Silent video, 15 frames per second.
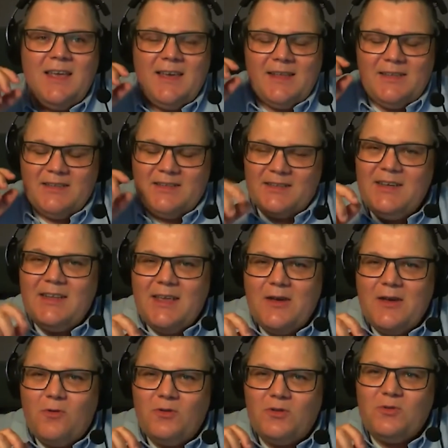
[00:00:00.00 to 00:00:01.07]
get it really
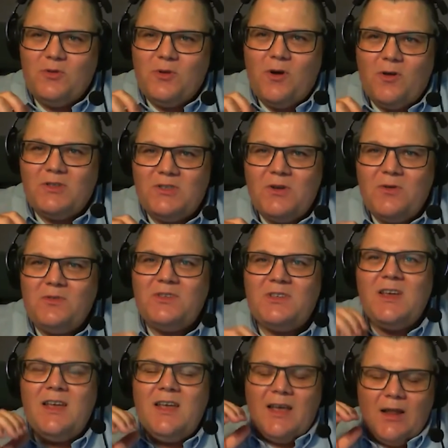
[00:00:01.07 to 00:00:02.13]
close to the hot zones
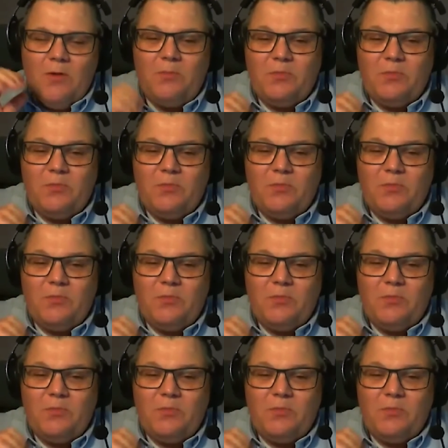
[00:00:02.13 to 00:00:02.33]
and